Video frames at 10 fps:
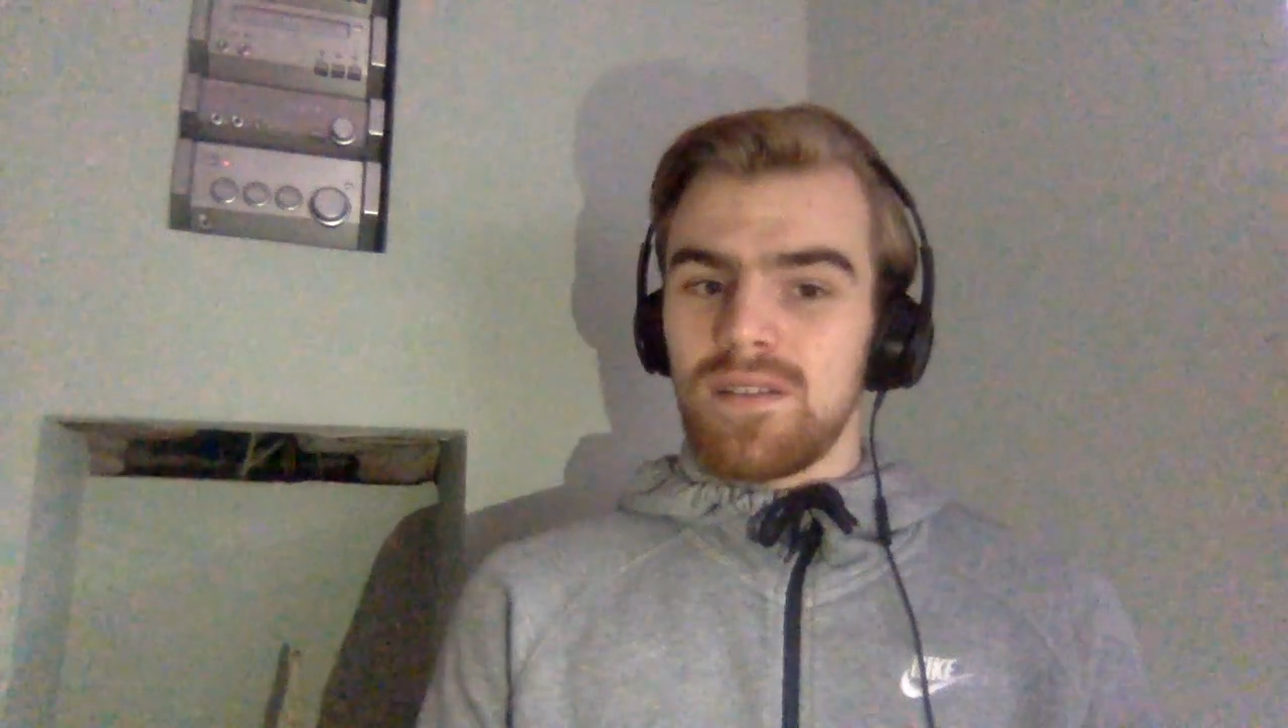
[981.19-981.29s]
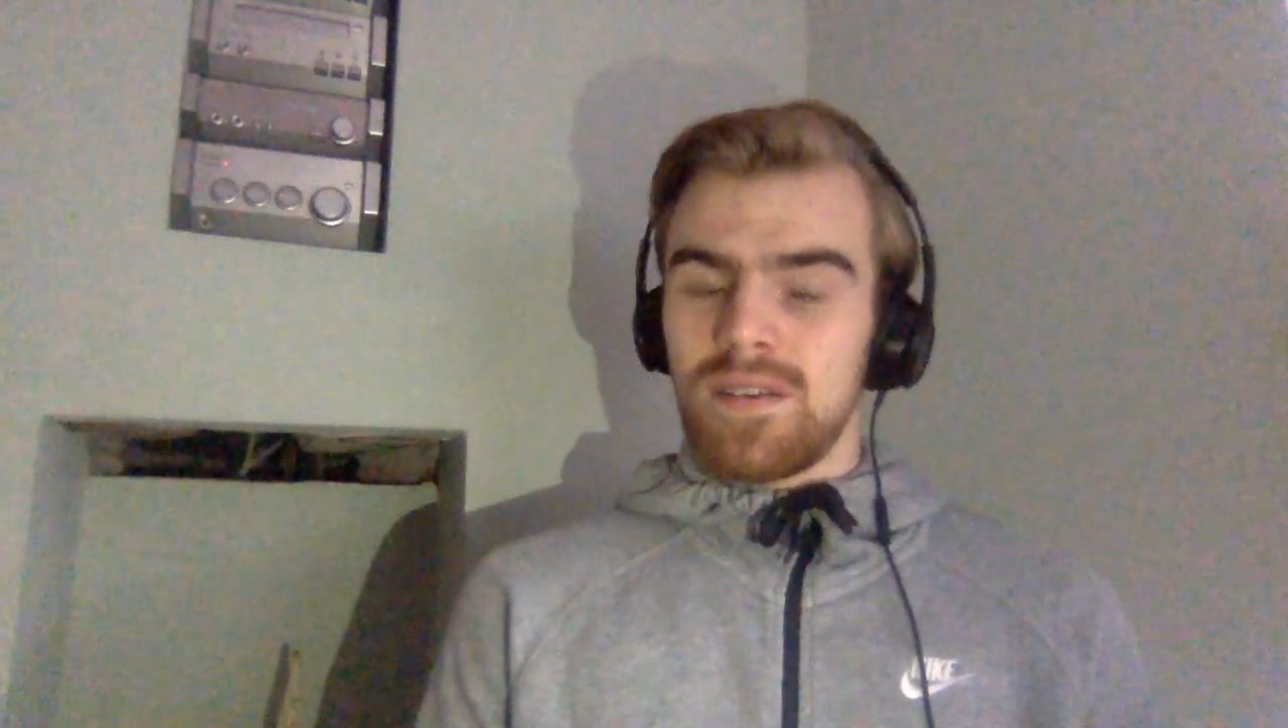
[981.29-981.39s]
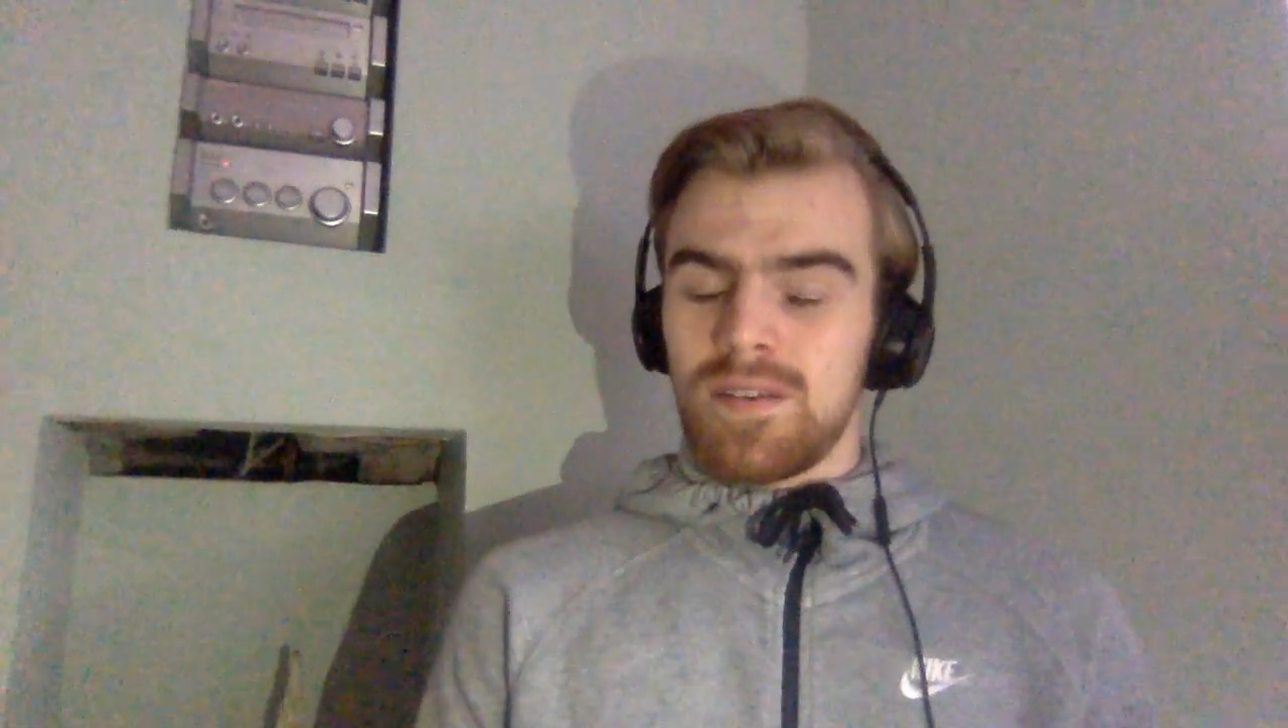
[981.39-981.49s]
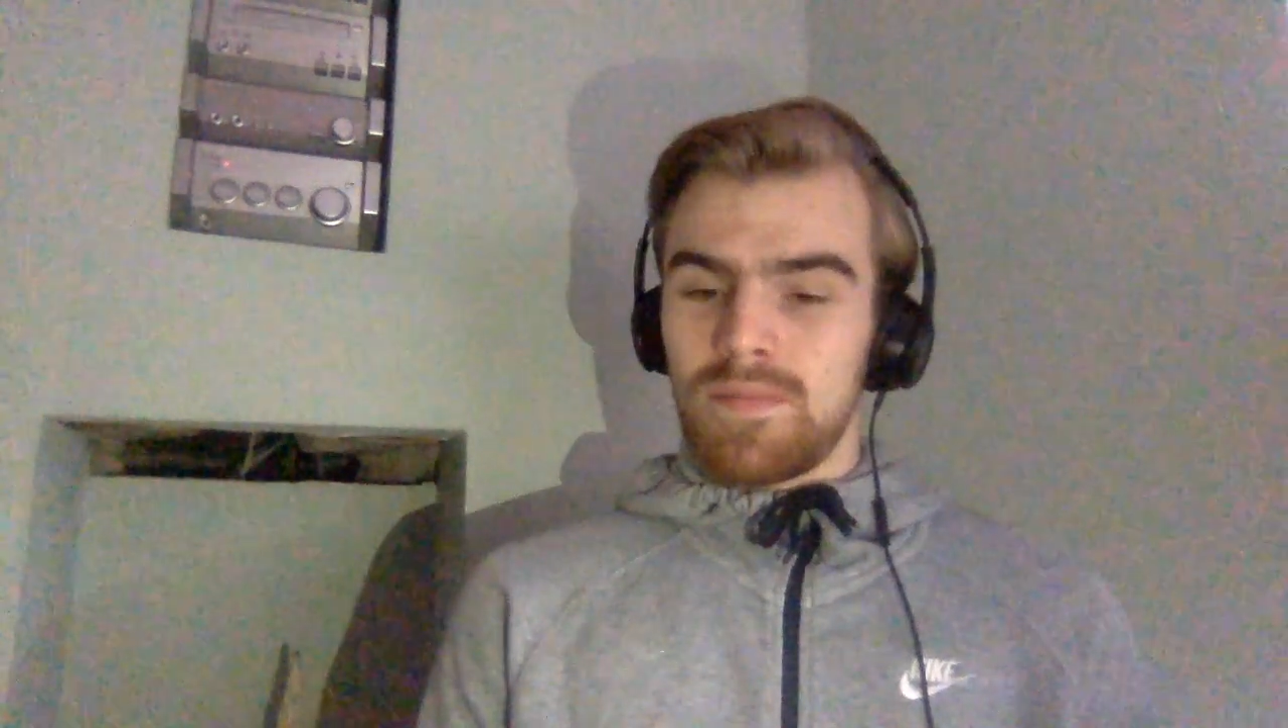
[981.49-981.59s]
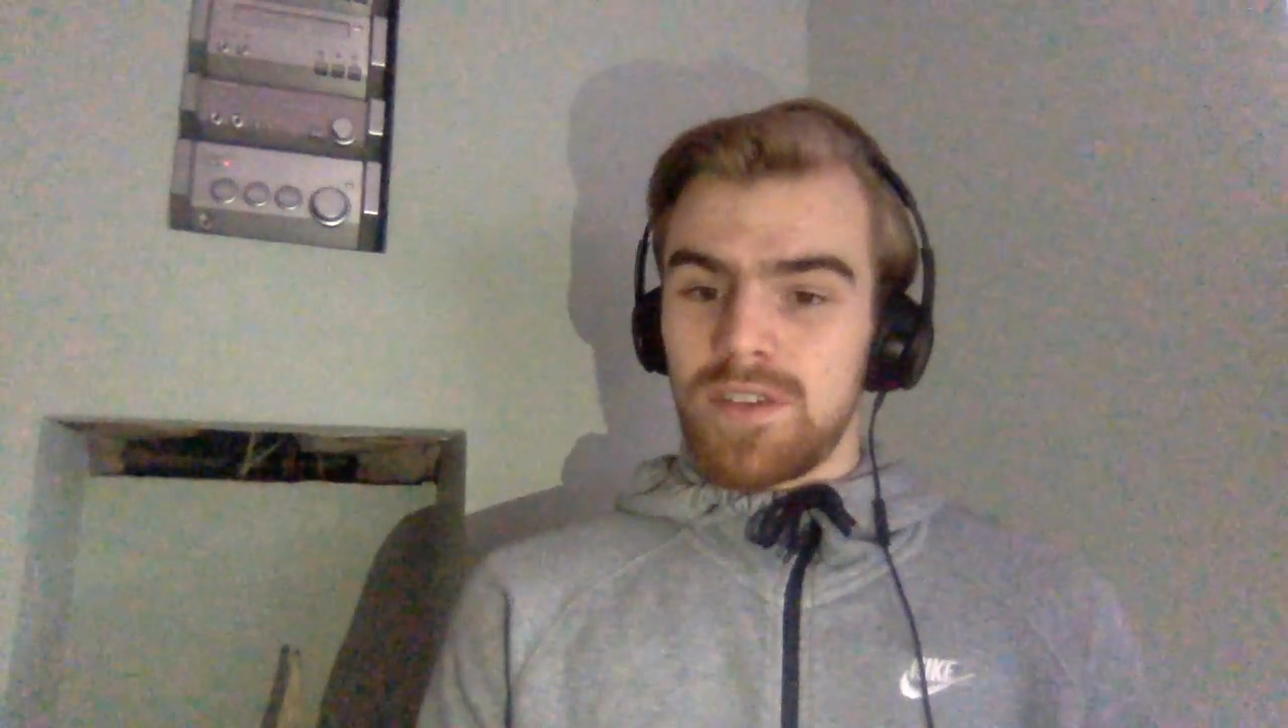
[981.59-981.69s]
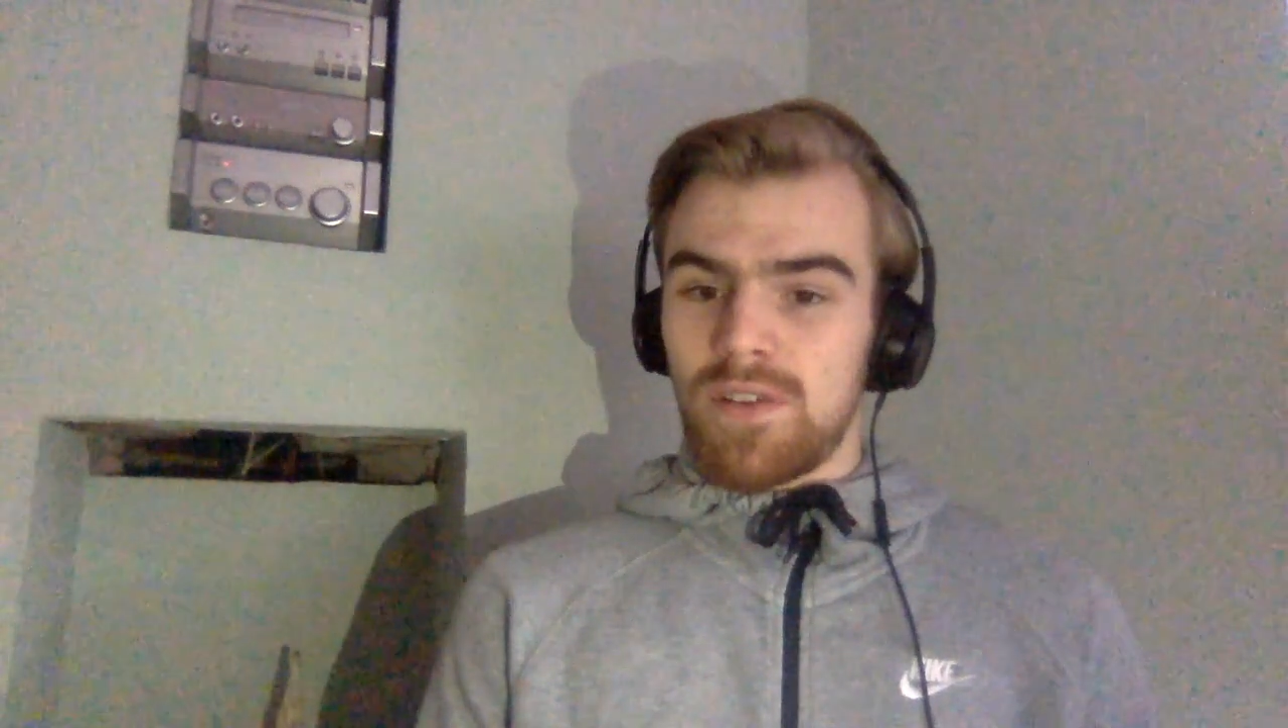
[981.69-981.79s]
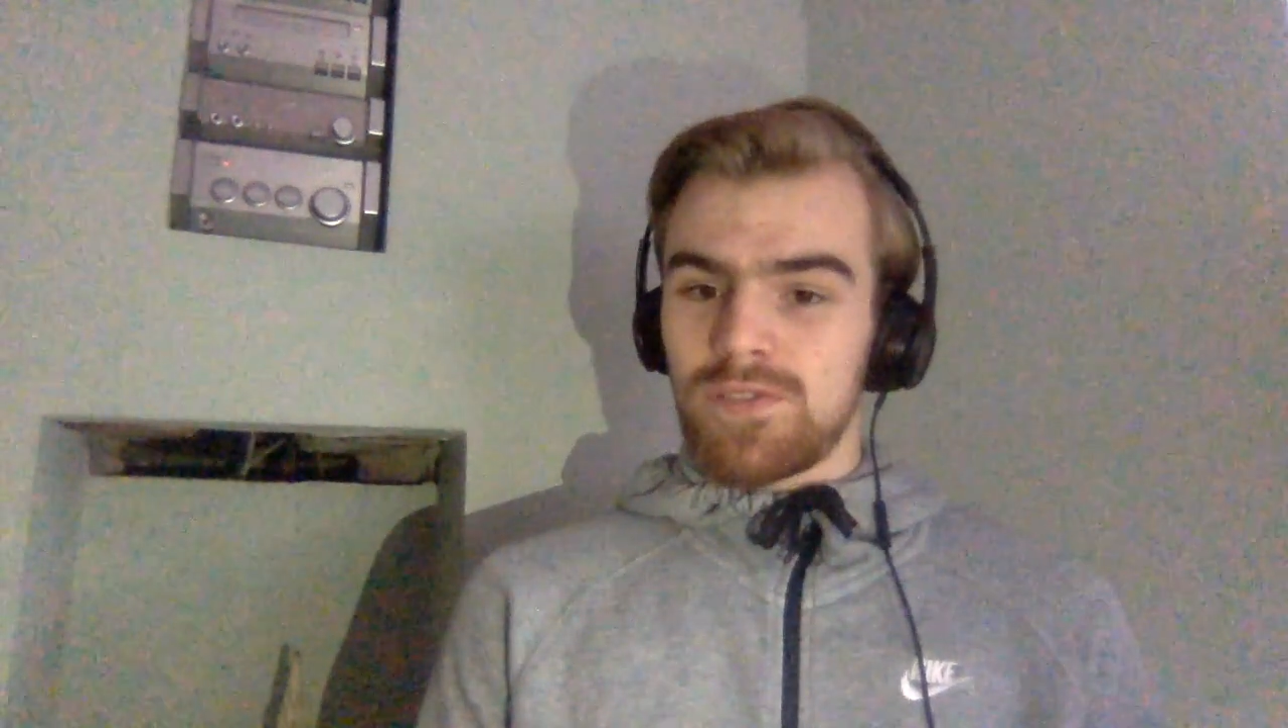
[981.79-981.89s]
He's